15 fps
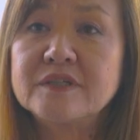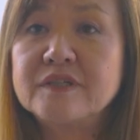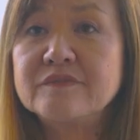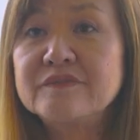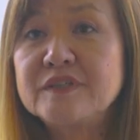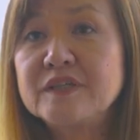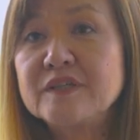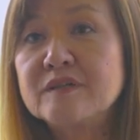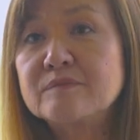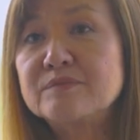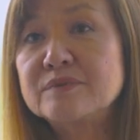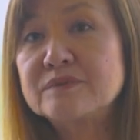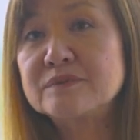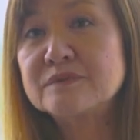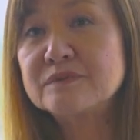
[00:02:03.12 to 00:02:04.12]
the
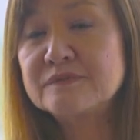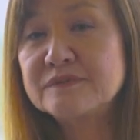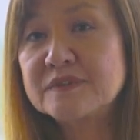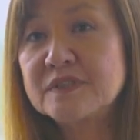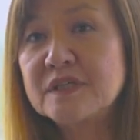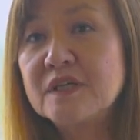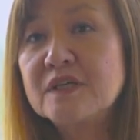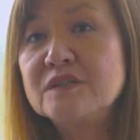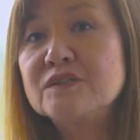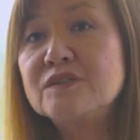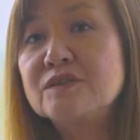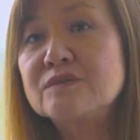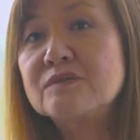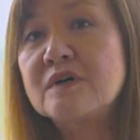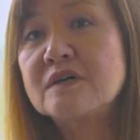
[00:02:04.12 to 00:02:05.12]
FDA-approved
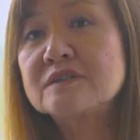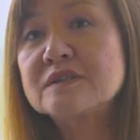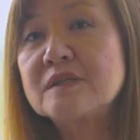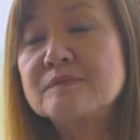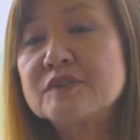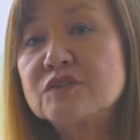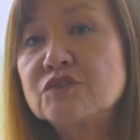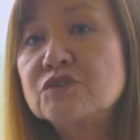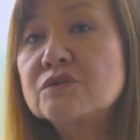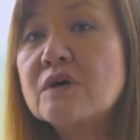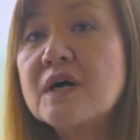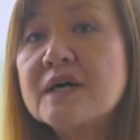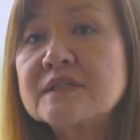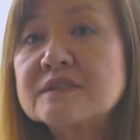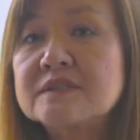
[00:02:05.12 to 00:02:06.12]
new Alzheimer's
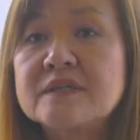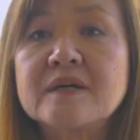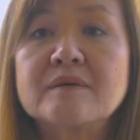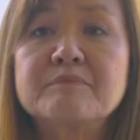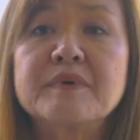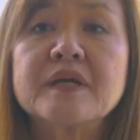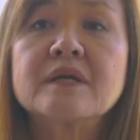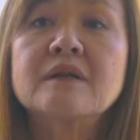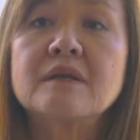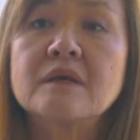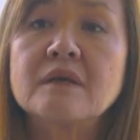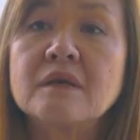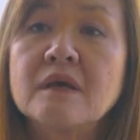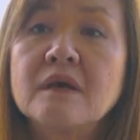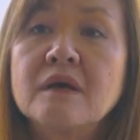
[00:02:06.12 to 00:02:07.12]
drugs. They are
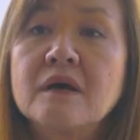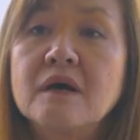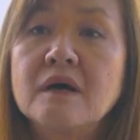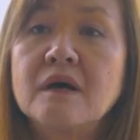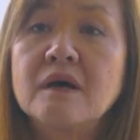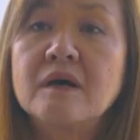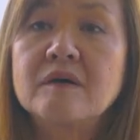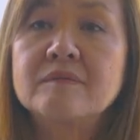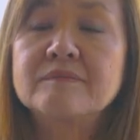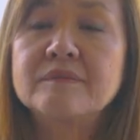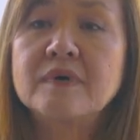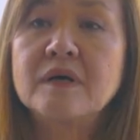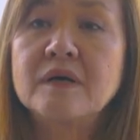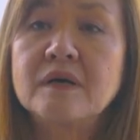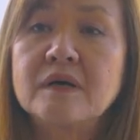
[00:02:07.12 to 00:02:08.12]
mainly um,
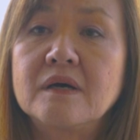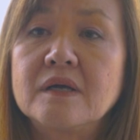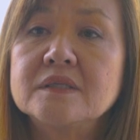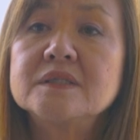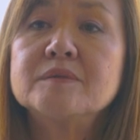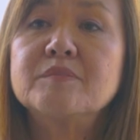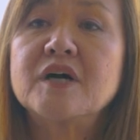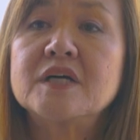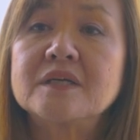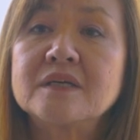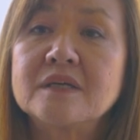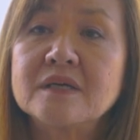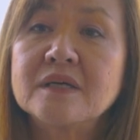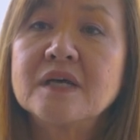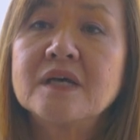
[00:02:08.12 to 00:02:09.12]
uh,
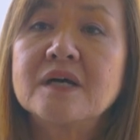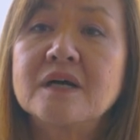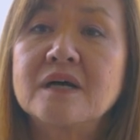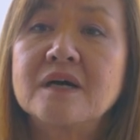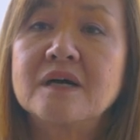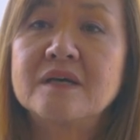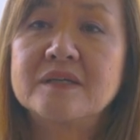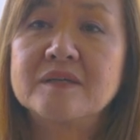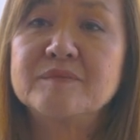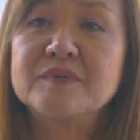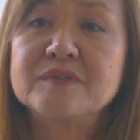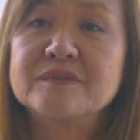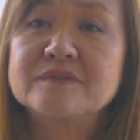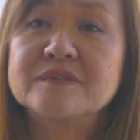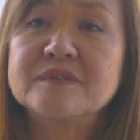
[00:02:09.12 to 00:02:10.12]
antibody uh,
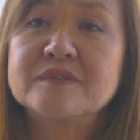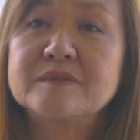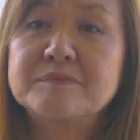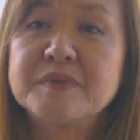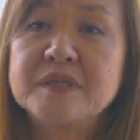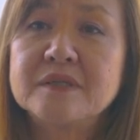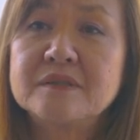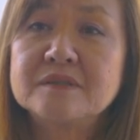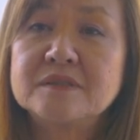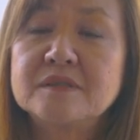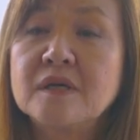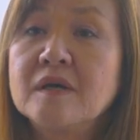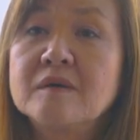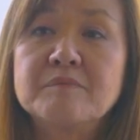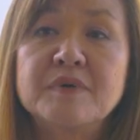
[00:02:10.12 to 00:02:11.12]
immunotherapies,
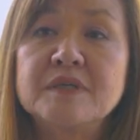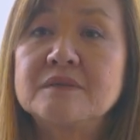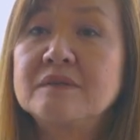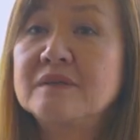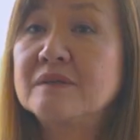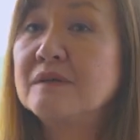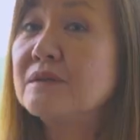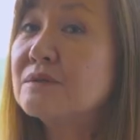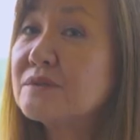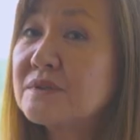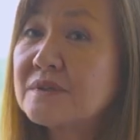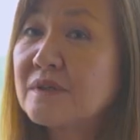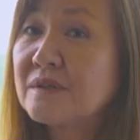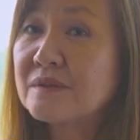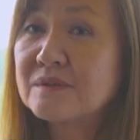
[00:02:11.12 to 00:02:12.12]
but they're
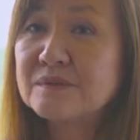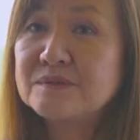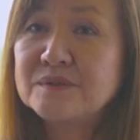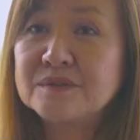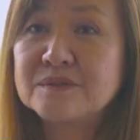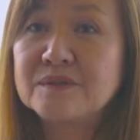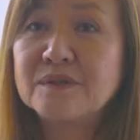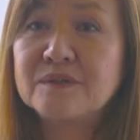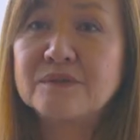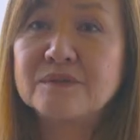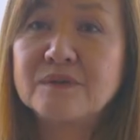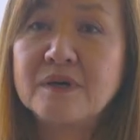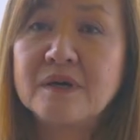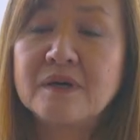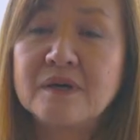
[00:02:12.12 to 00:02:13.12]
also, you
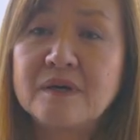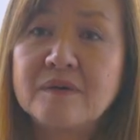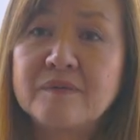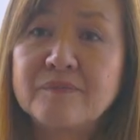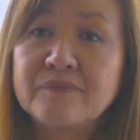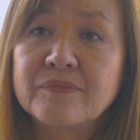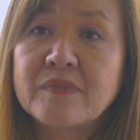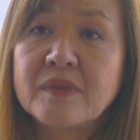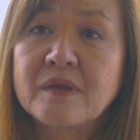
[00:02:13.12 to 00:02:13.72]
know, um,